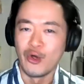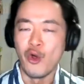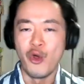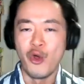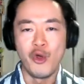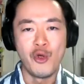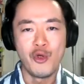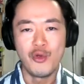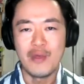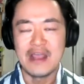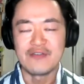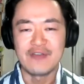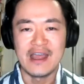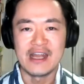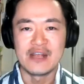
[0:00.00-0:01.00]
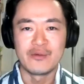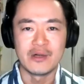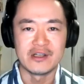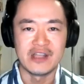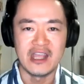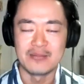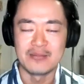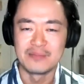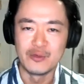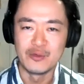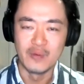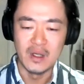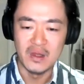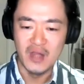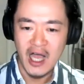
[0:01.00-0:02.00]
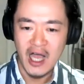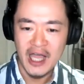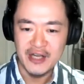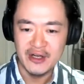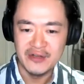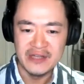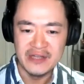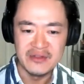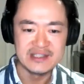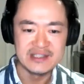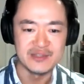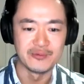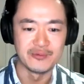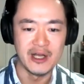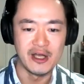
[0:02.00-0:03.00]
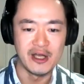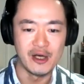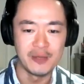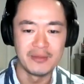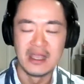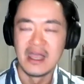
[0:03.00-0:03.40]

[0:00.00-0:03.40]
Who, if anyone, can be relied on in this realm?